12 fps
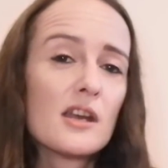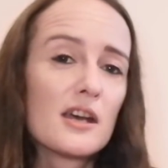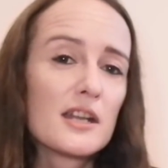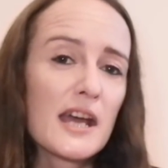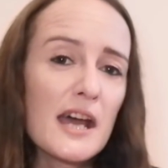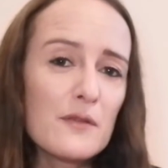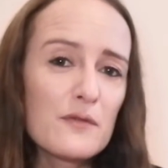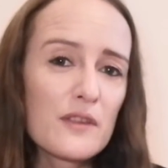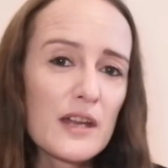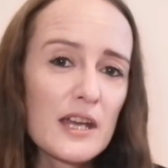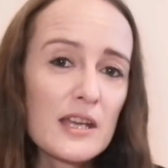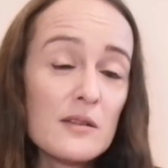And have
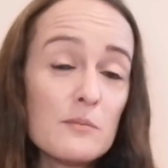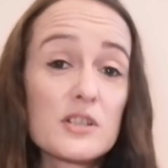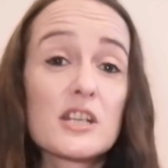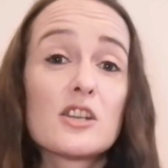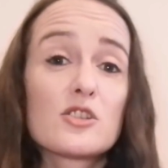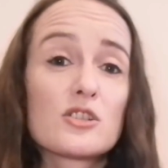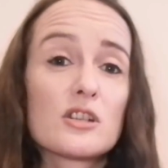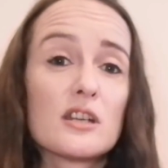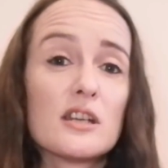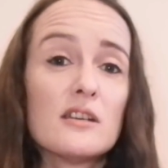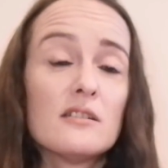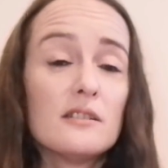they
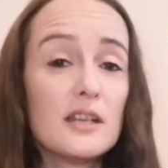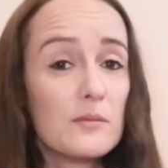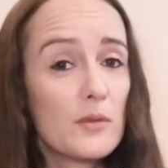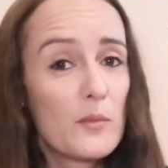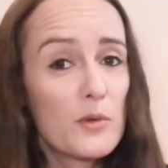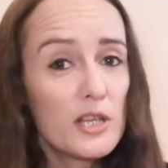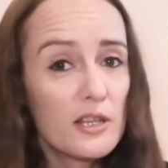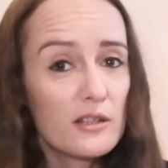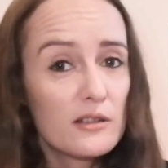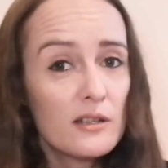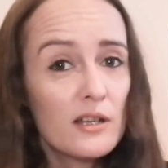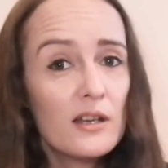potentially, in my opinion,